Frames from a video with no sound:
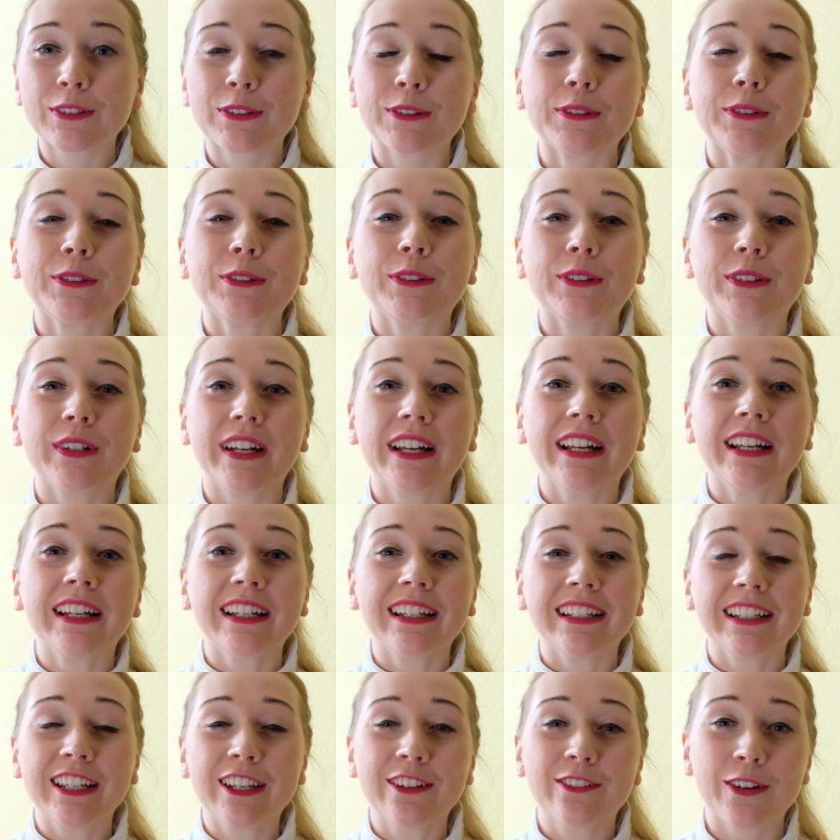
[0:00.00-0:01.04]
to
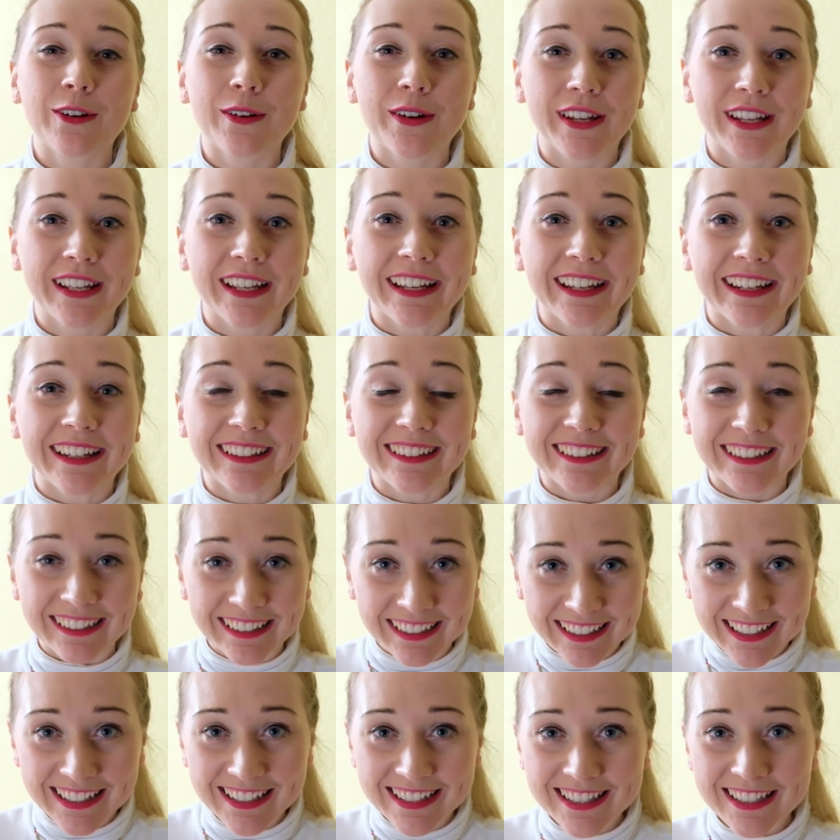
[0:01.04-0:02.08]
give away the
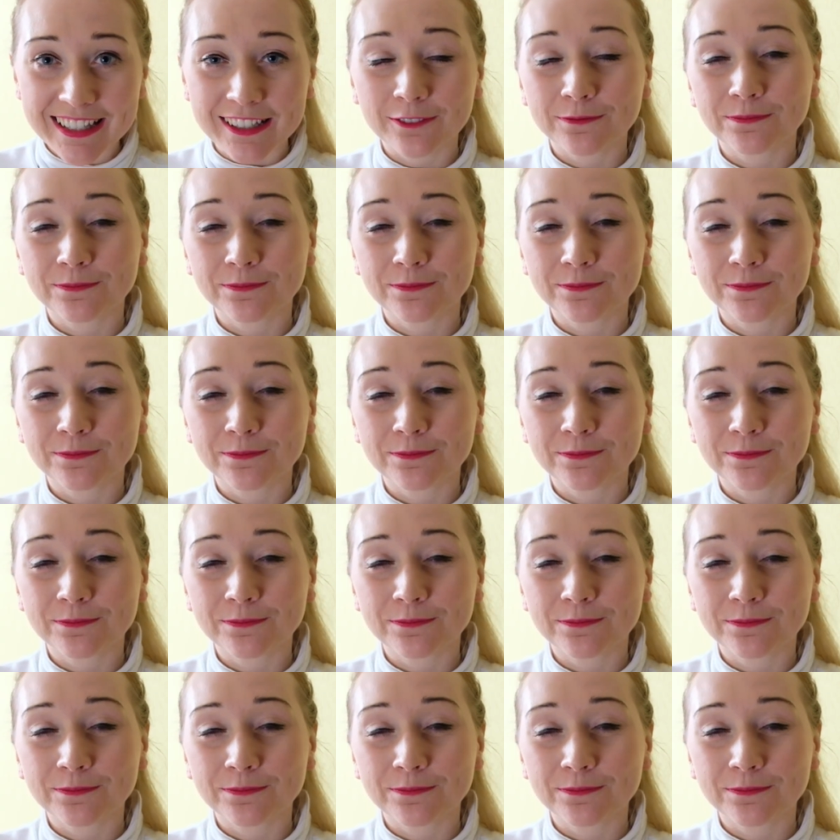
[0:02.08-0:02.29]
keys